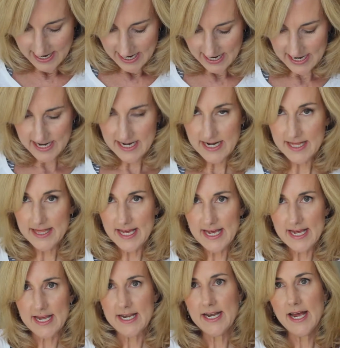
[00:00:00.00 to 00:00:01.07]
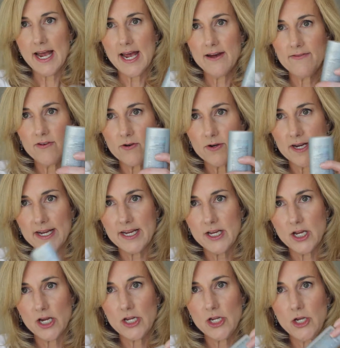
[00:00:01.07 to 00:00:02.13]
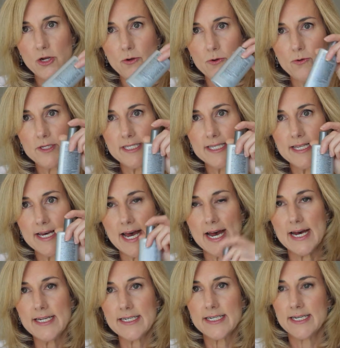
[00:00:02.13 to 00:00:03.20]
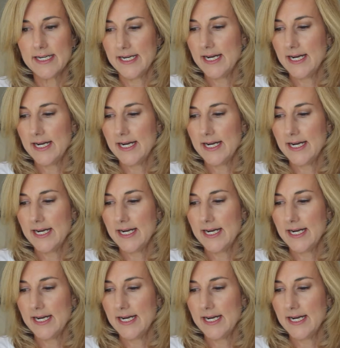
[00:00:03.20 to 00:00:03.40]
And then after I use that,